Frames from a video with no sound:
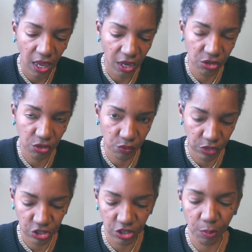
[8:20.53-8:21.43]
and you're
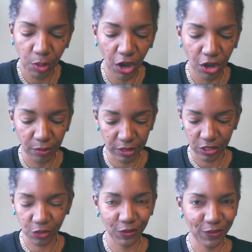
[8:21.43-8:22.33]
reaching the bottom.
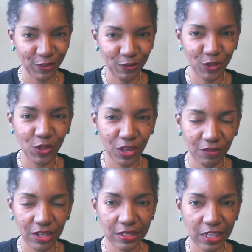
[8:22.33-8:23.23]
And so if, if you think
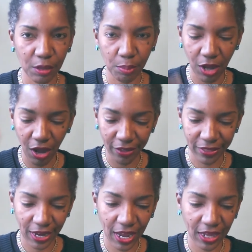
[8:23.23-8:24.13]
of it as like a
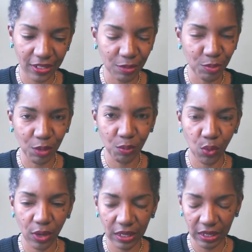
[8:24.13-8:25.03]
pot that had something
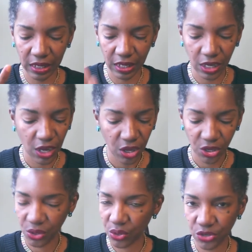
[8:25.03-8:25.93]
boiling in it,
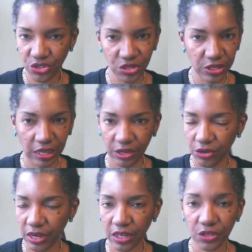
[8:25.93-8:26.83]
you're just like
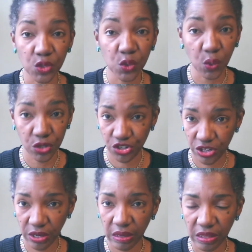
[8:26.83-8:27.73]
you're getting to
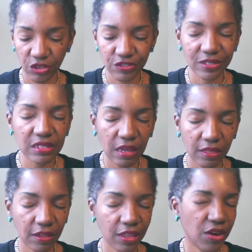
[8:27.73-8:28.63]
scorching. There's
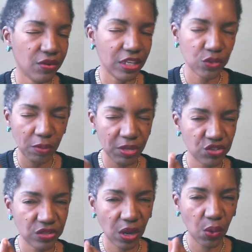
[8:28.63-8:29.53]
nothing there. That's why I
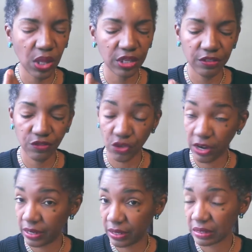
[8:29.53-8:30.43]
mentioned that quality of
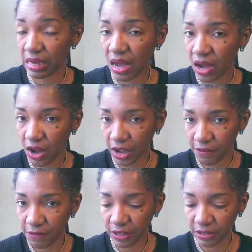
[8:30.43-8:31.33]
dryness.
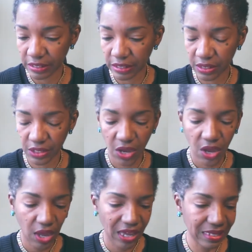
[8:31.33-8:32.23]
I felt it.
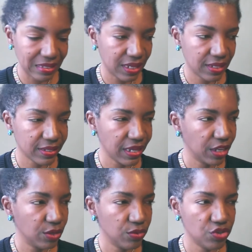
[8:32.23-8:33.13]
It's, it's
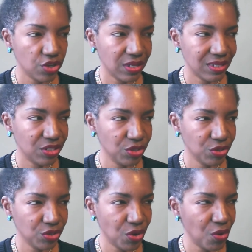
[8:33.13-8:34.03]
like you just,
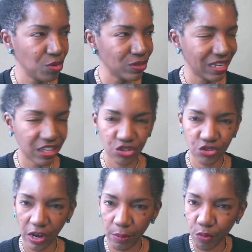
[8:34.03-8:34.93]
you're almost like a
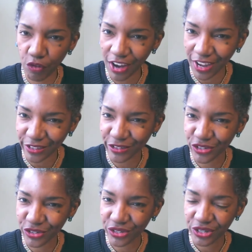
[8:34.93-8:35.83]
dry
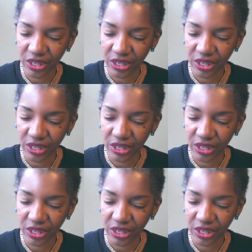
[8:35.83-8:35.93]
branch